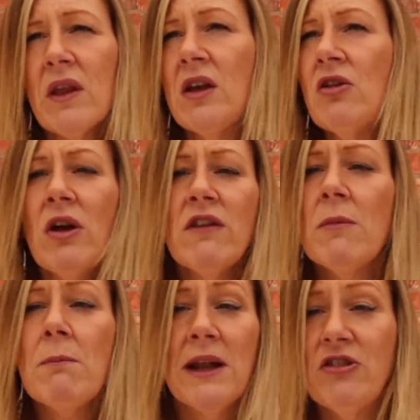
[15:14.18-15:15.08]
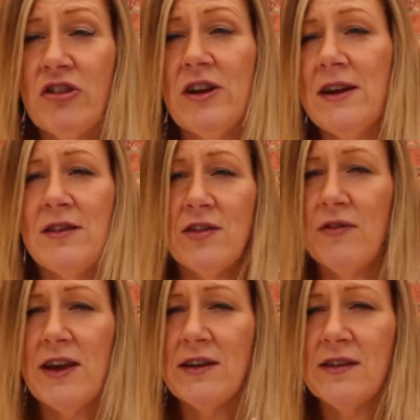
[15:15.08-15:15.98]
and not even mentioning
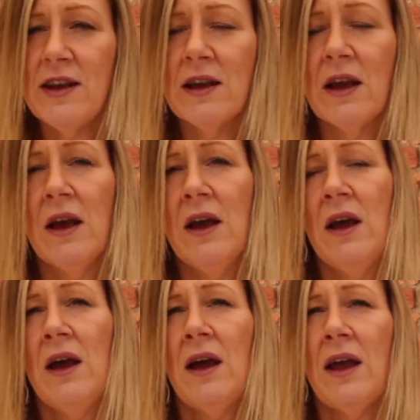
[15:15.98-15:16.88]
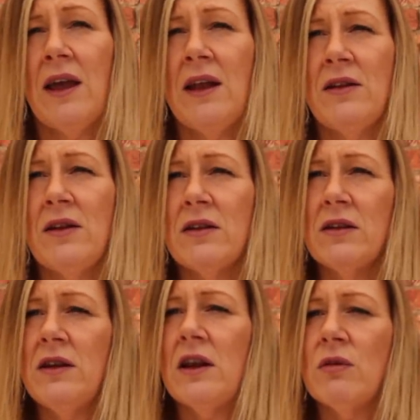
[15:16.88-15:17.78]
interfacing in,
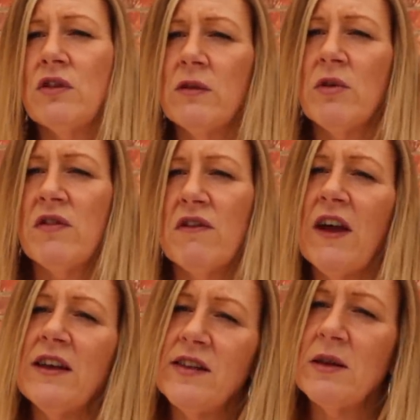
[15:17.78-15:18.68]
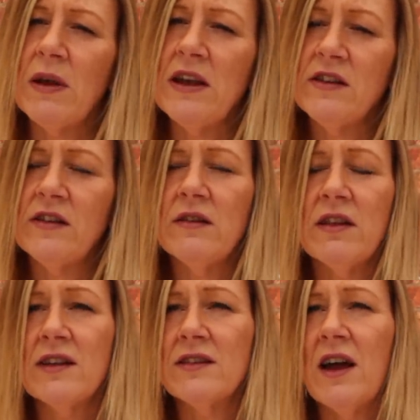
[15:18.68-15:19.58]
you know, some of the facing pieces and
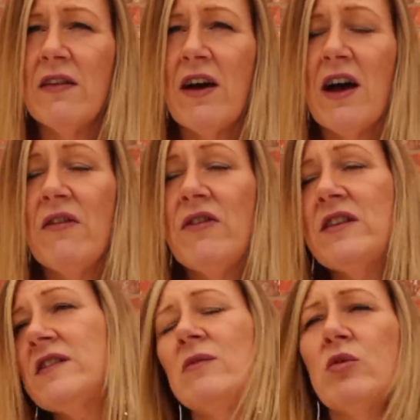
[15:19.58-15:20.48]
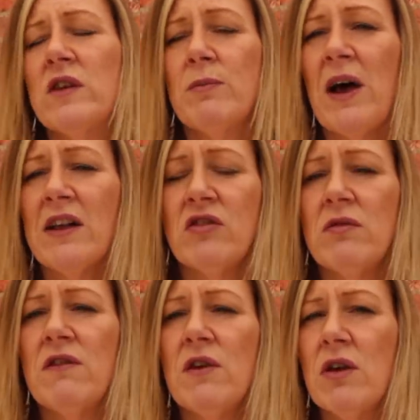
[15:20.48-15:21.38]
things like that. And this was a
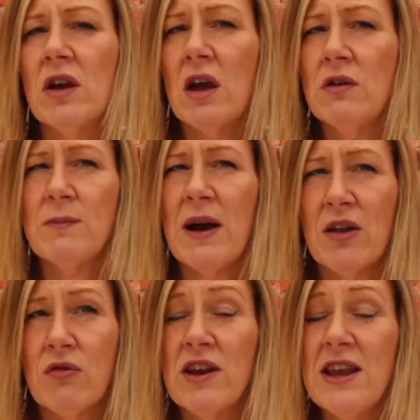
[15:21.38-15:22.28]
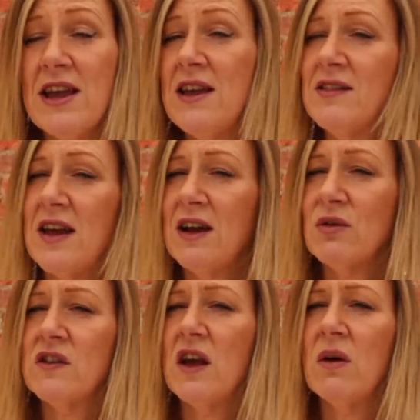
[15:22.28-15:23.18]
pattern review that goes back three years now,
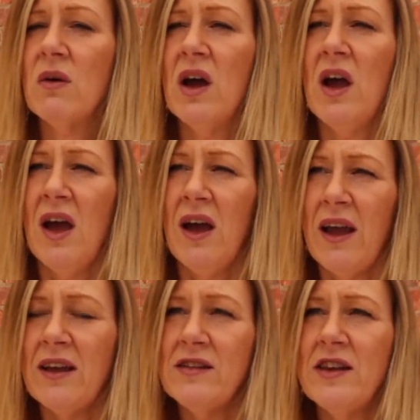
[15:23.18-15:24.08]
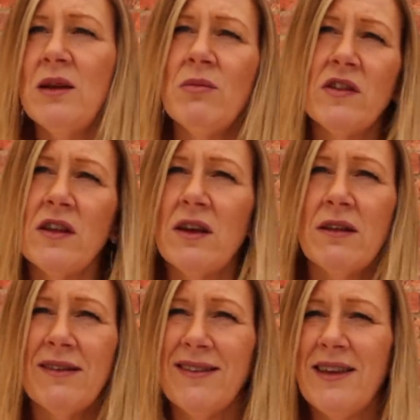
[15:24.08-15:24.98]
so it seems
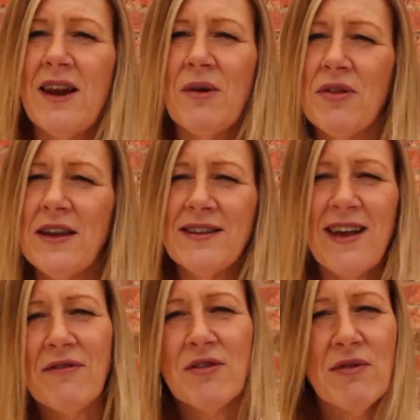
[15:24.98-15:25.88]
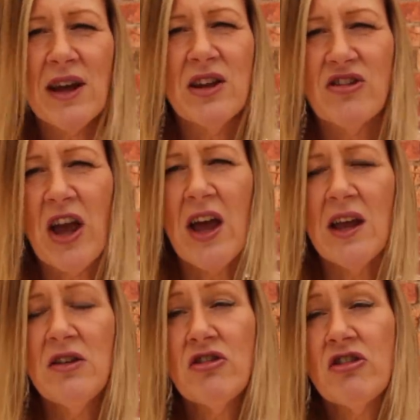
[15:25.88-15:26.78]
that, you know, things haven't really
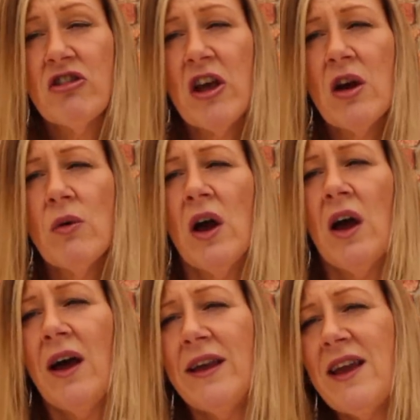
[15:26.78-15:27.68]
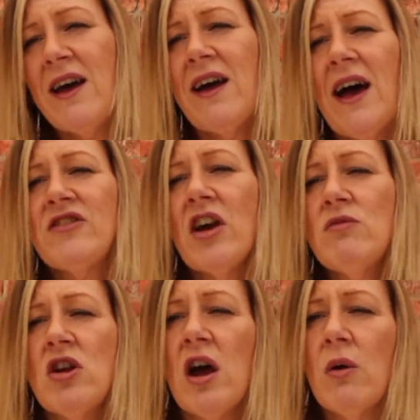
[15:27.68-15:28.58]
changed. So yeah, I
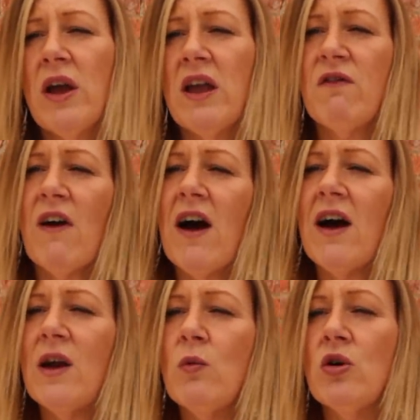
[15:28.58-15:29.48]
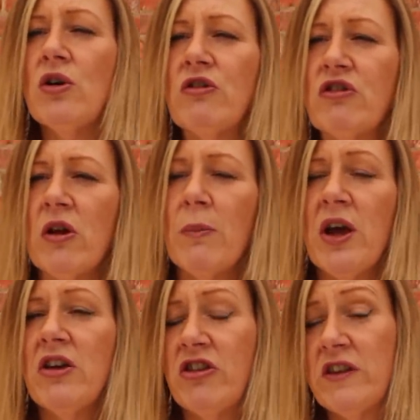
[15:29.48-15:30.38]
don't know if I would
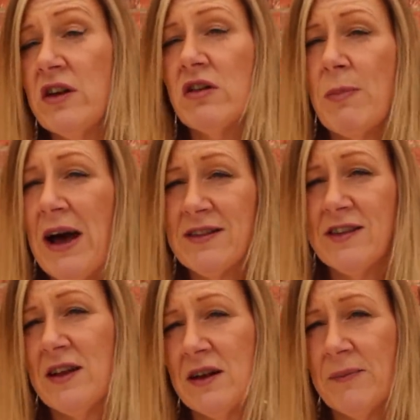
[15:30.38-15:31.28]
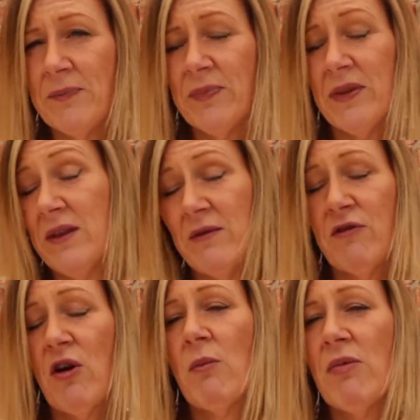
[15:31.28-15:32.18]
purchase another pattern
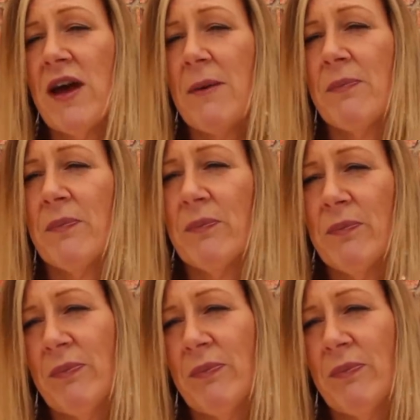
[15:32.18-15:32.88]
from them,